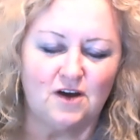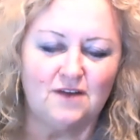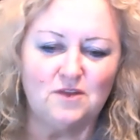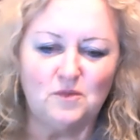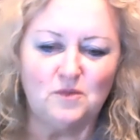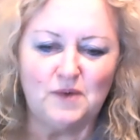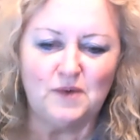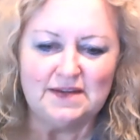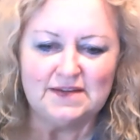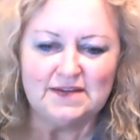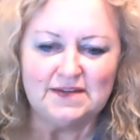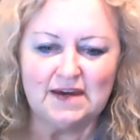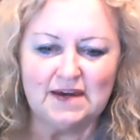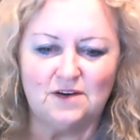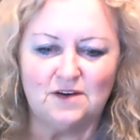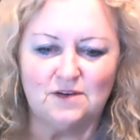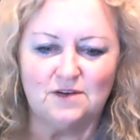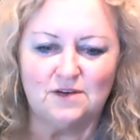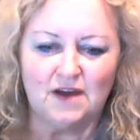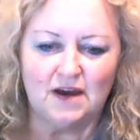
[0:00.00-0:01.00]
the way
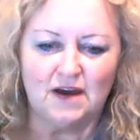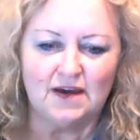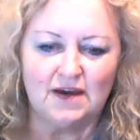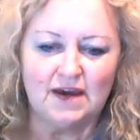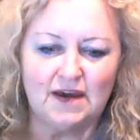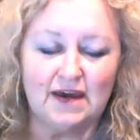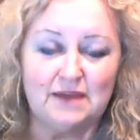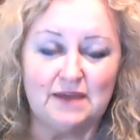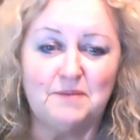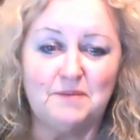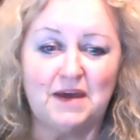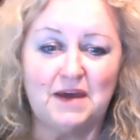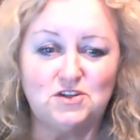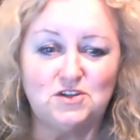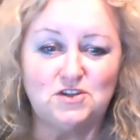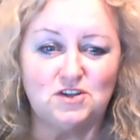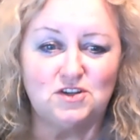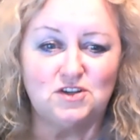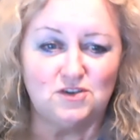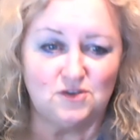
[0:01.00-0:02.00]
down, I had
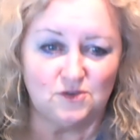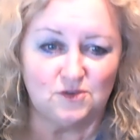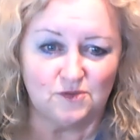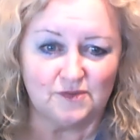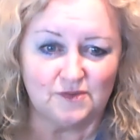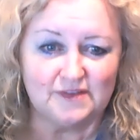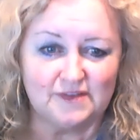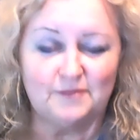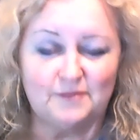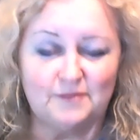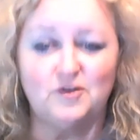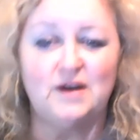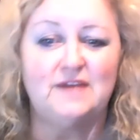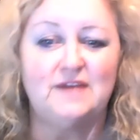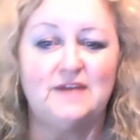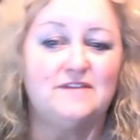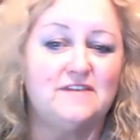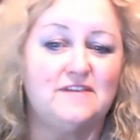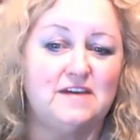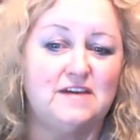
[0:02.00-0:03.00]
mentioned to some
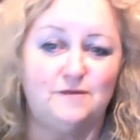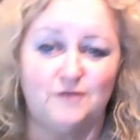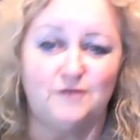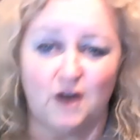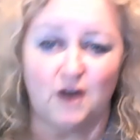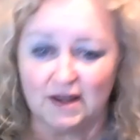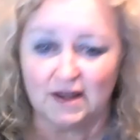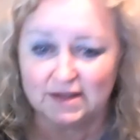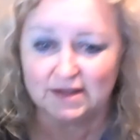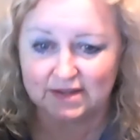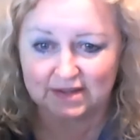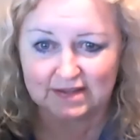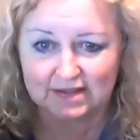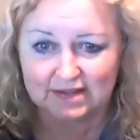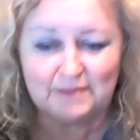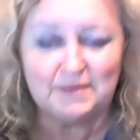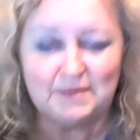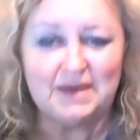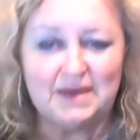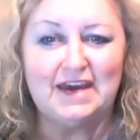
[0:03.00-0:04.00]
friends, Yifat,
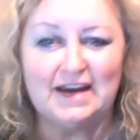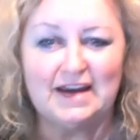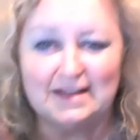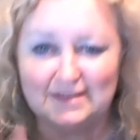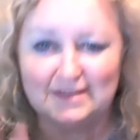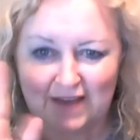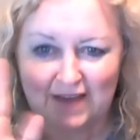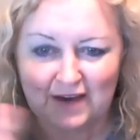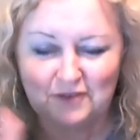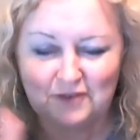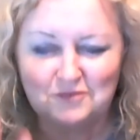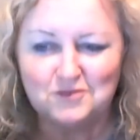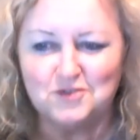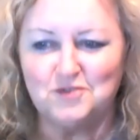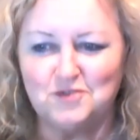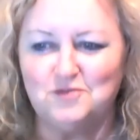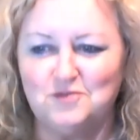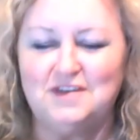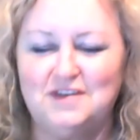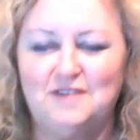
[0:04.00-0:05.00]
let me yell out
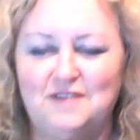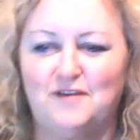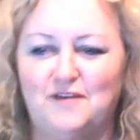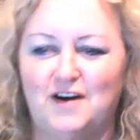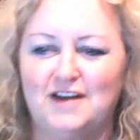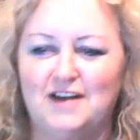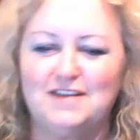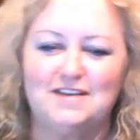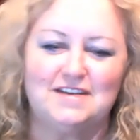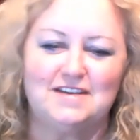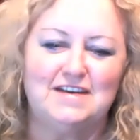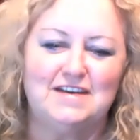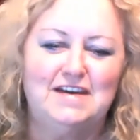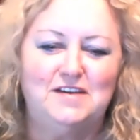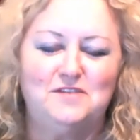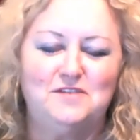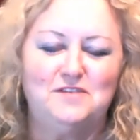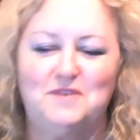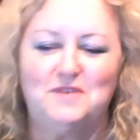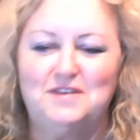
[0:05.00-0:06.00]
to Yifat.
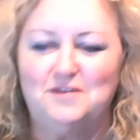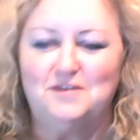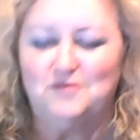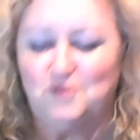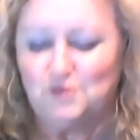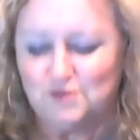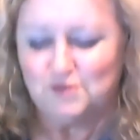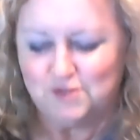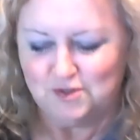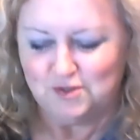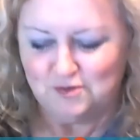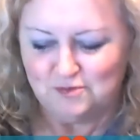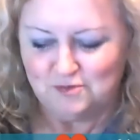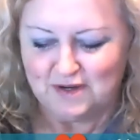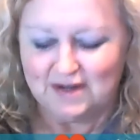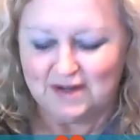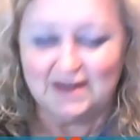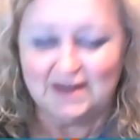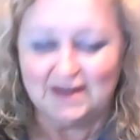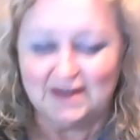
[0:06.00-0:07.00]
It's wonderful
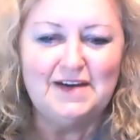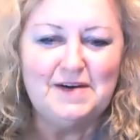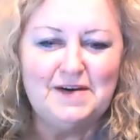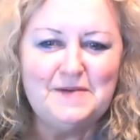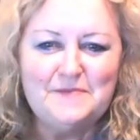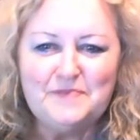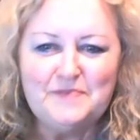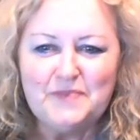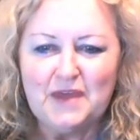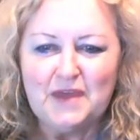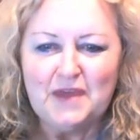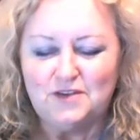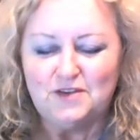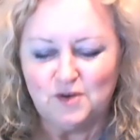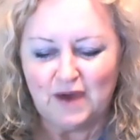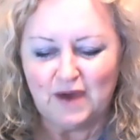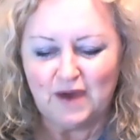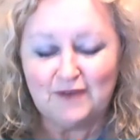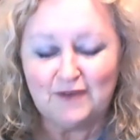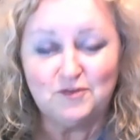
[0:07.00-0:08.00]
to
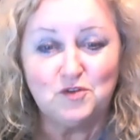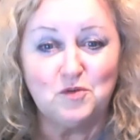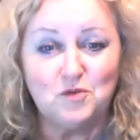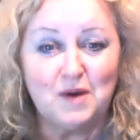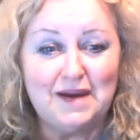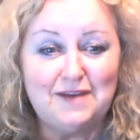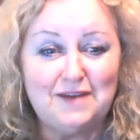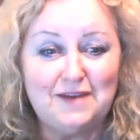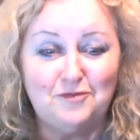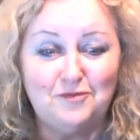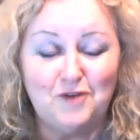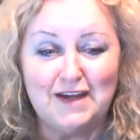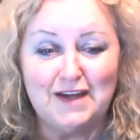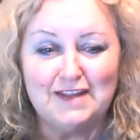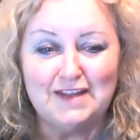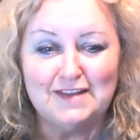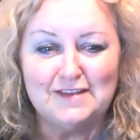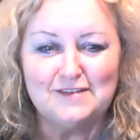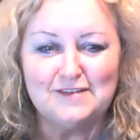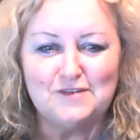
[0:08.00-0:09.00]
have great
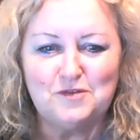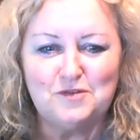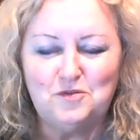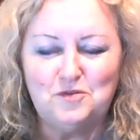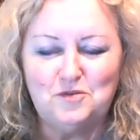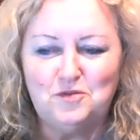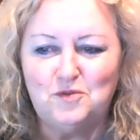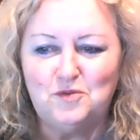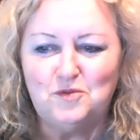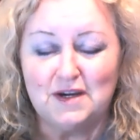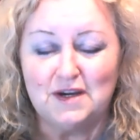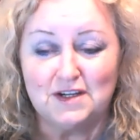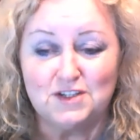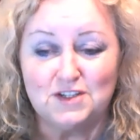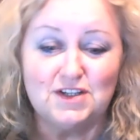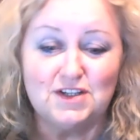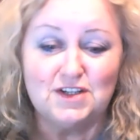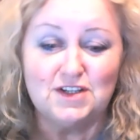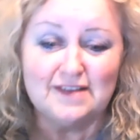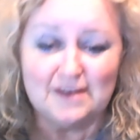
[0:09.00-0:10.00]
friends who,
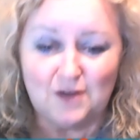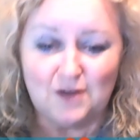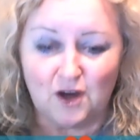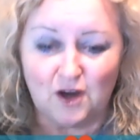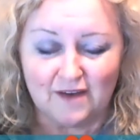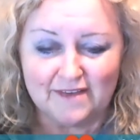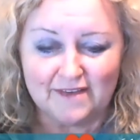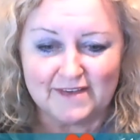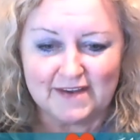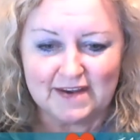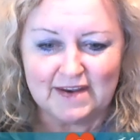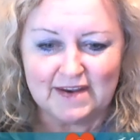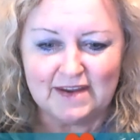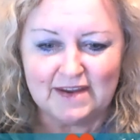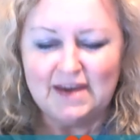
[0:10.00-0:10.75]
she's in Austin,